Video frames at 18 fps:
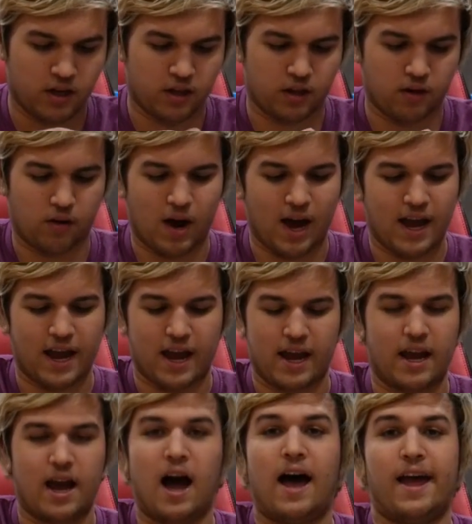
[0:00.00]
Though I
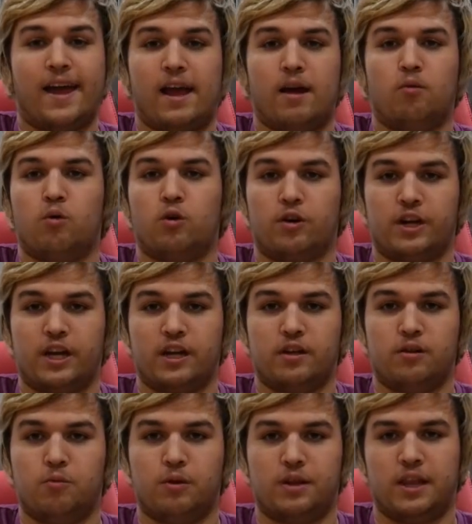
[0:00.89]
hate I hate
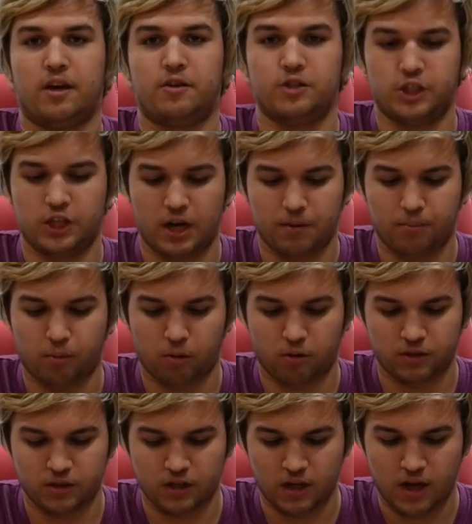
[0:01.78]
working with LGA
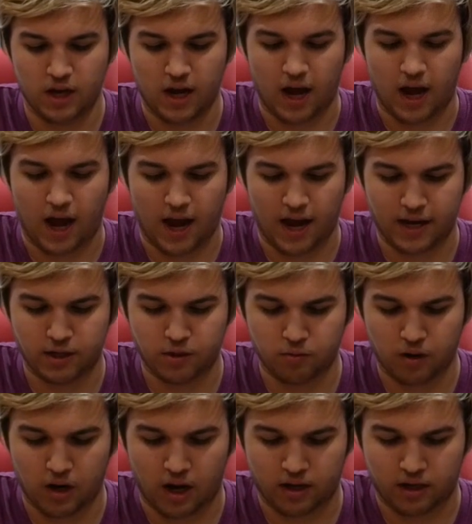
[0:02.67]
boards. I
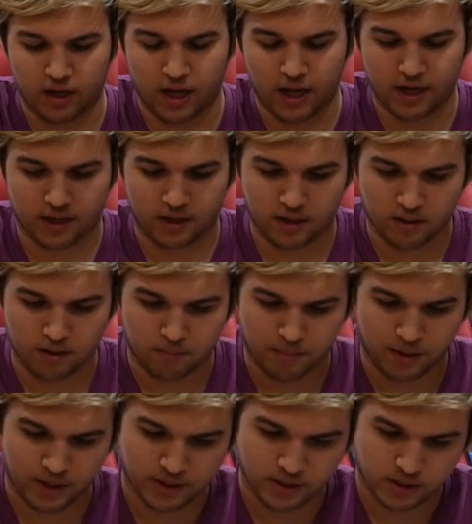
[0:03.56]
do not like
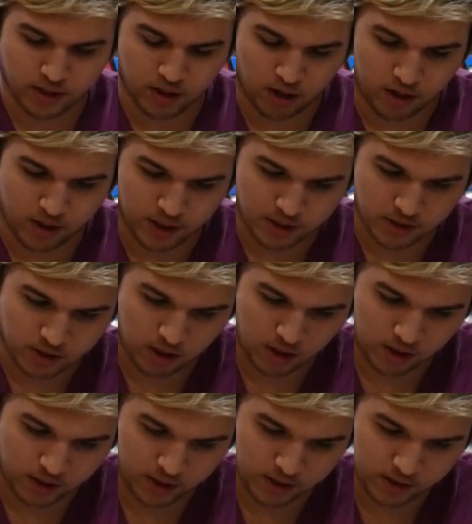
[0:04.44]
pins on a
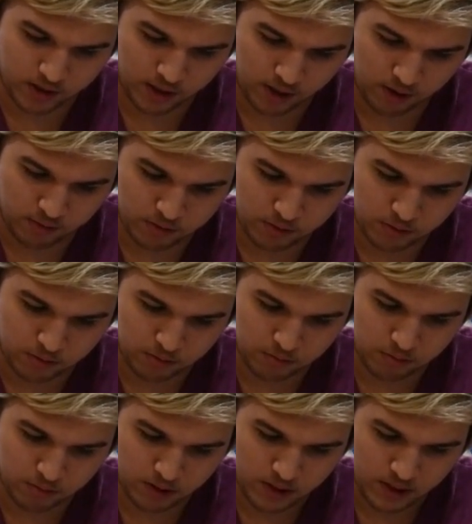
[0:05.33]
socket. They are
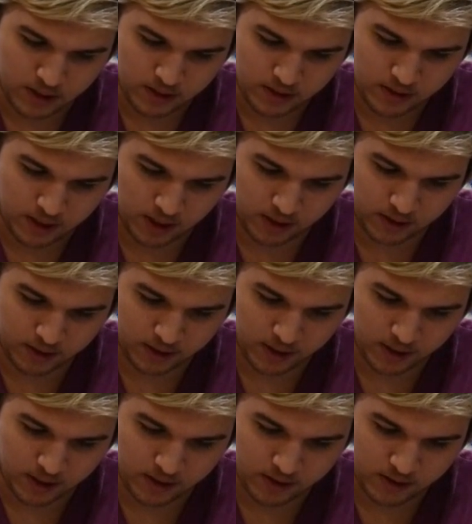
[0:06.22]
too
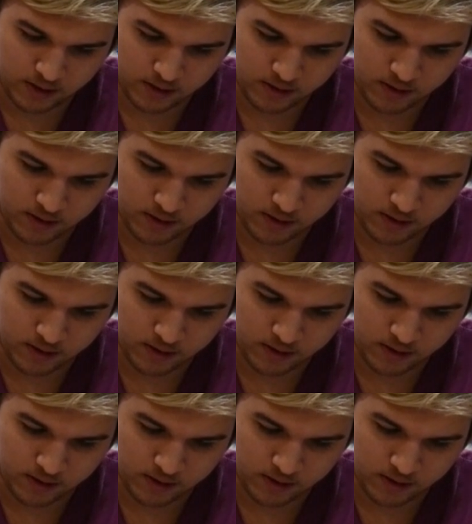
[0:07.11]
delicate.